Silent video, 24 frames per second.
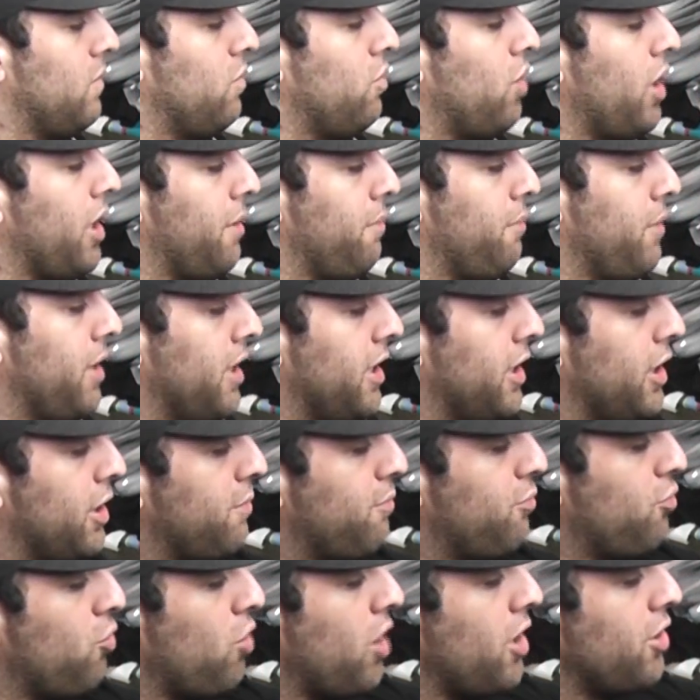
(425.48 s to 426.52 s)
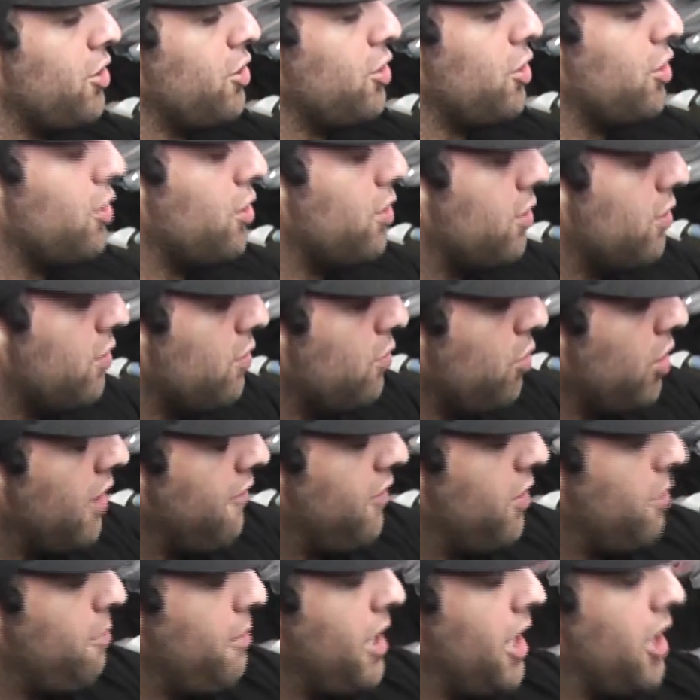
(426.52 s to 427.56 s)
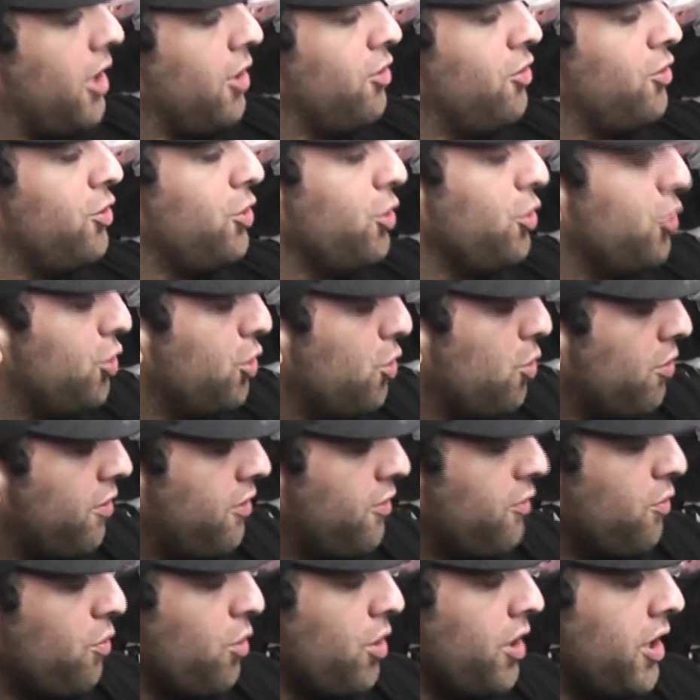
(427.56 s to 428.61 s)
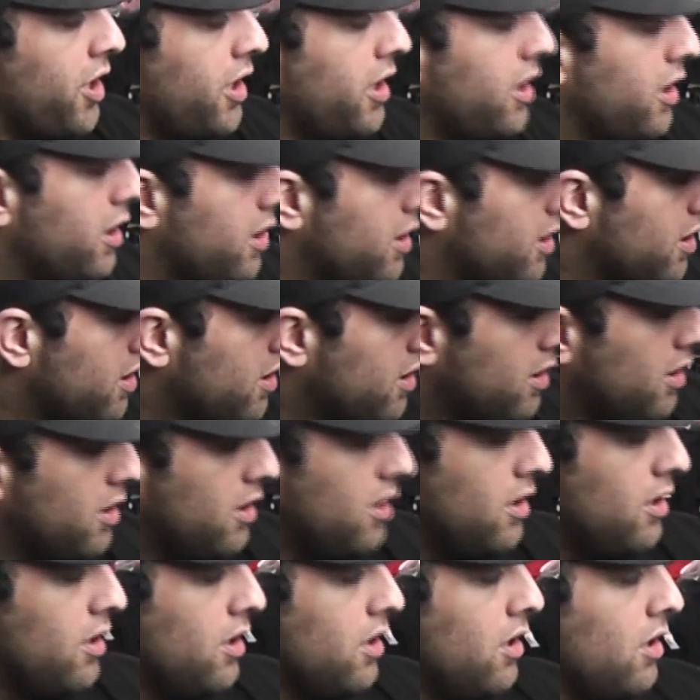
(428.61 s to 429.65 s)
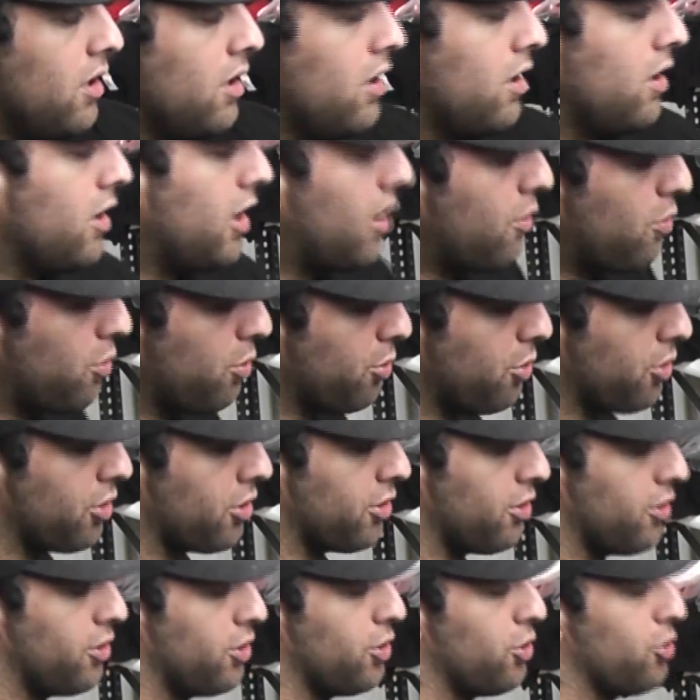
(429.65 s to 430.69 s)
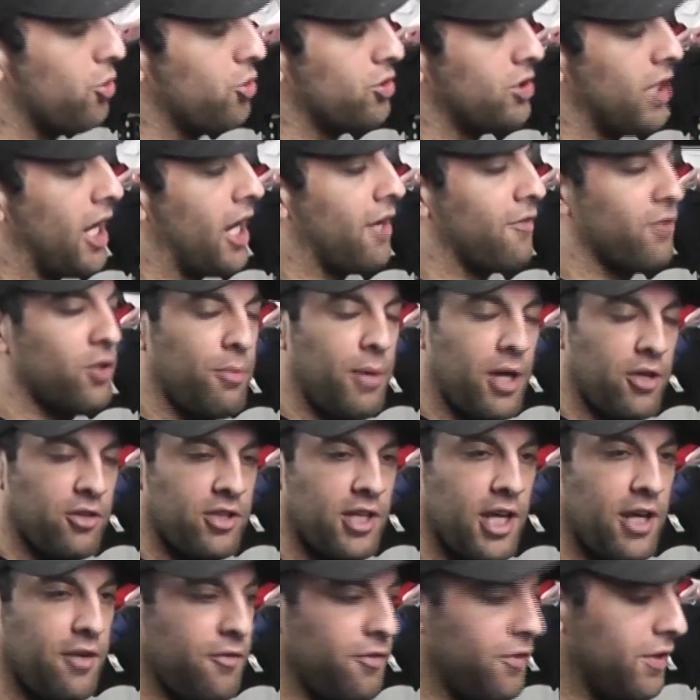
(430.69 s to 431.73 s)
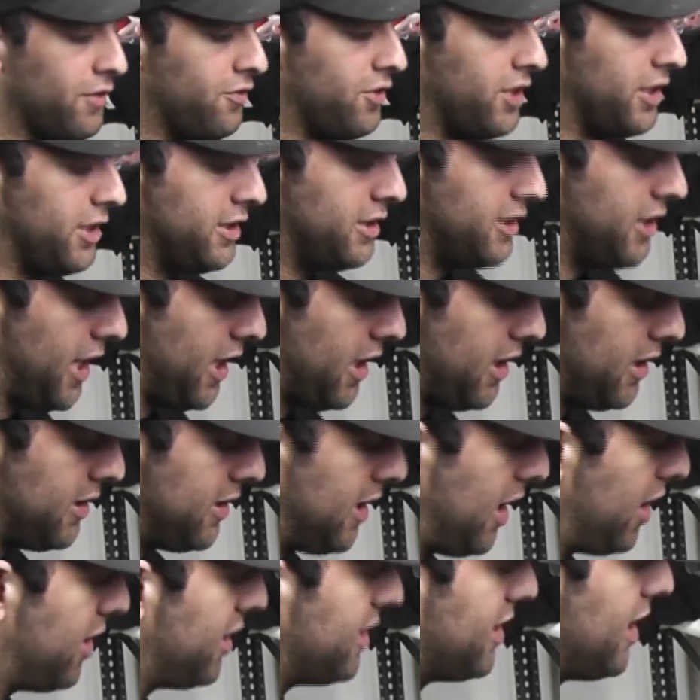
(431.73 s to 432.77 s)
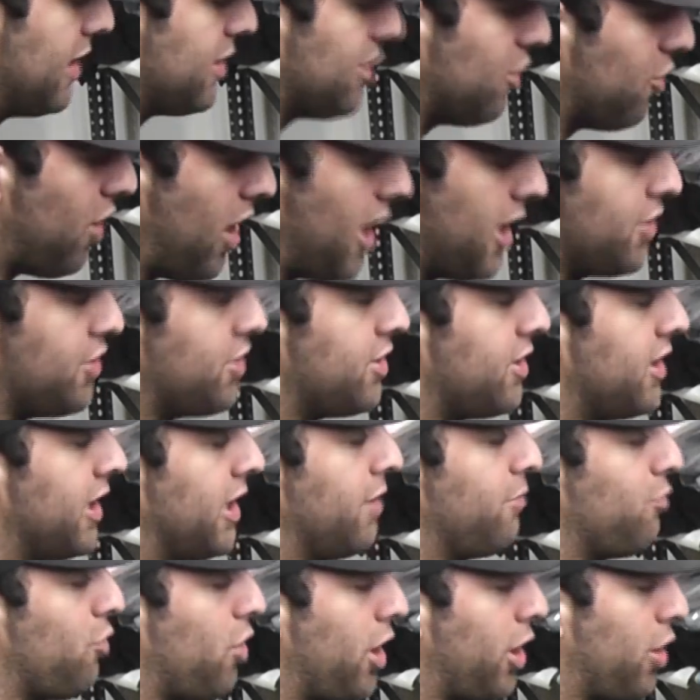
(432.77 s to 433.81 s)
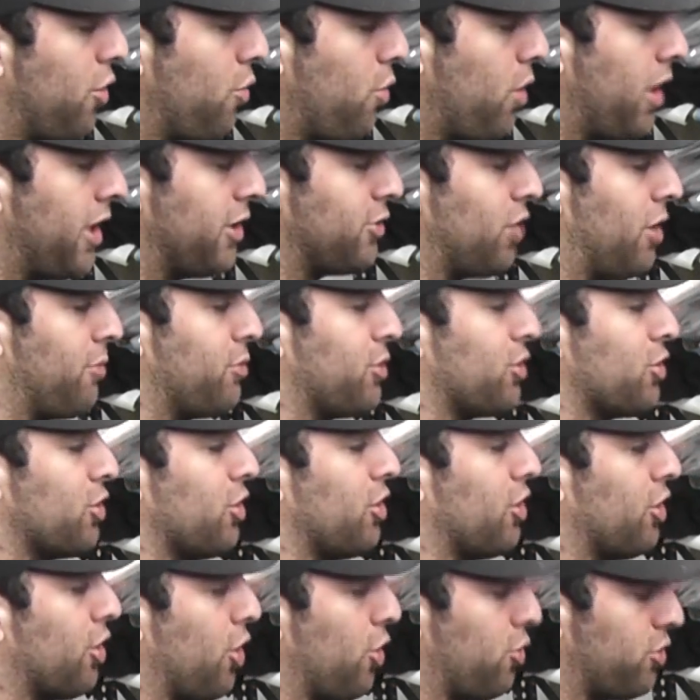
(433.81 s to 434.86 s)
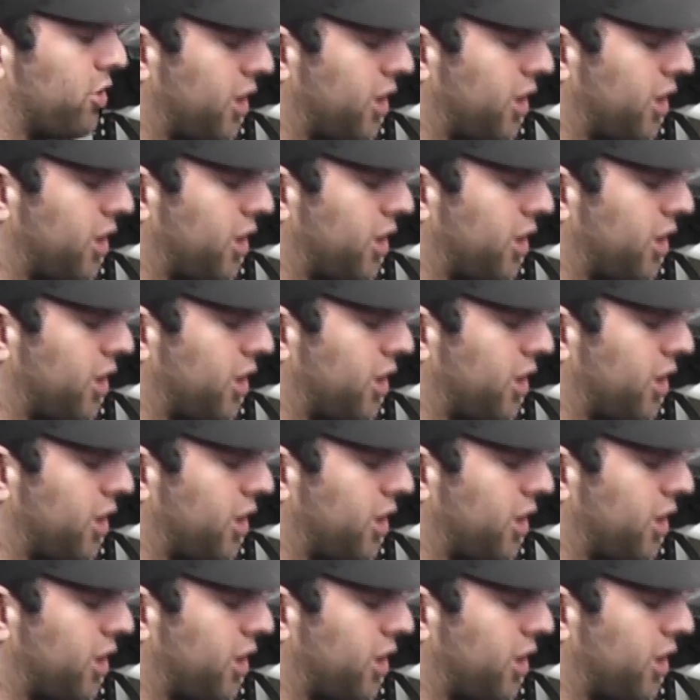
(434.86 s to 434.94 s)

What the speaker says: Light medium pressure. We have it about a 2 to a 3. Now what we're going to do is after about 10-15 seconds, now this has a lot of steam right away, so I'm just going to go